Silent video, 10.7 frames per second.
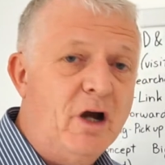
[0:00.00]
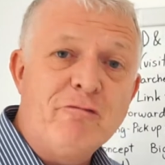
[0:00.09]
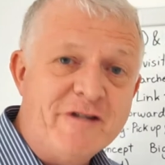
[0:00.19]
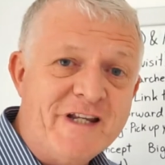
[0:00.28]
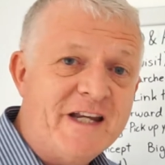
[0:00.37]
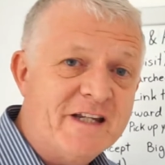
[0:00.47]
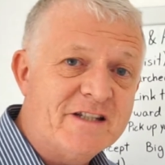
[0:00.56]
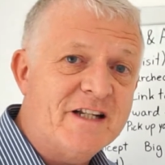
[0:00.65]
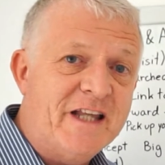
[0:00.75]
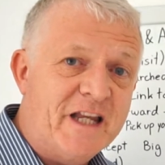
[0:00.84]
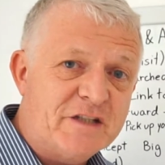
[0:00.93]

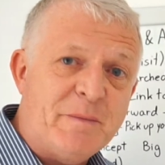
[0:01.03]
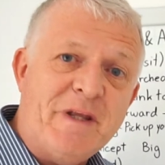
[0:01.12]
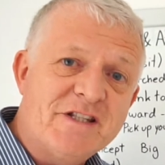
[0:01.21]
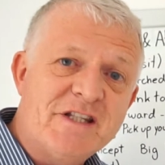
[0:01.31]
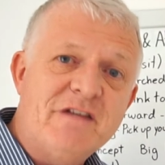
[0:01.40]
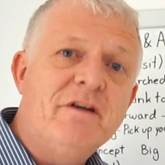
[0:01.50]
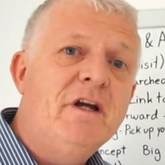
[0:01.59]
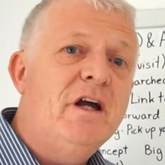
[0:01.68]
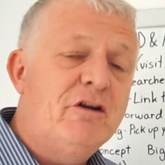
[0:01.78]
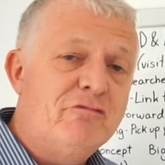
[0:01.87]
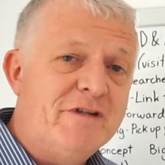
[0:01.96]
ridiculously expensive
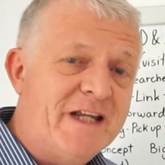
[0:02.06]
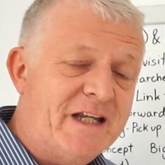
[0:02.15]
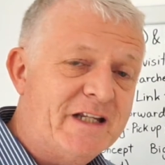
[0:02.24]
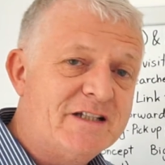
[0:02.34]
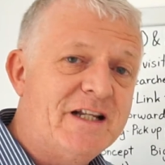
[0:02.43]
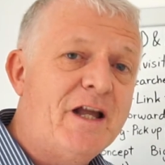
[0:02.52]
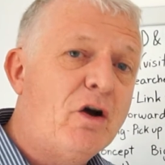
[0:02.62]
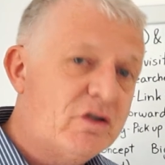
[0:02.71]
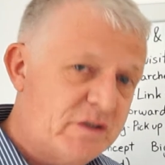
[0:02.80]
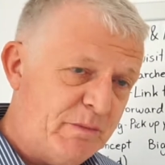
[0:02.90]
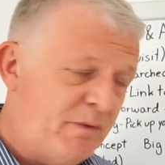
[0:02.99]
and ridiculously
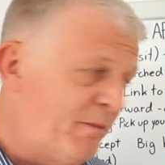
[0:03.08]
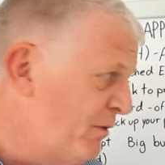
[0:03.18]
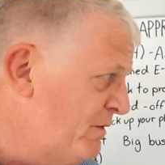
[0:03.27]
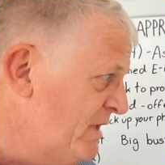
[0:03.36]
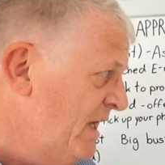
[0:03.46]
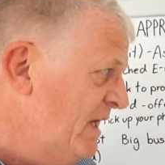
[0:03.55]
hard to promote.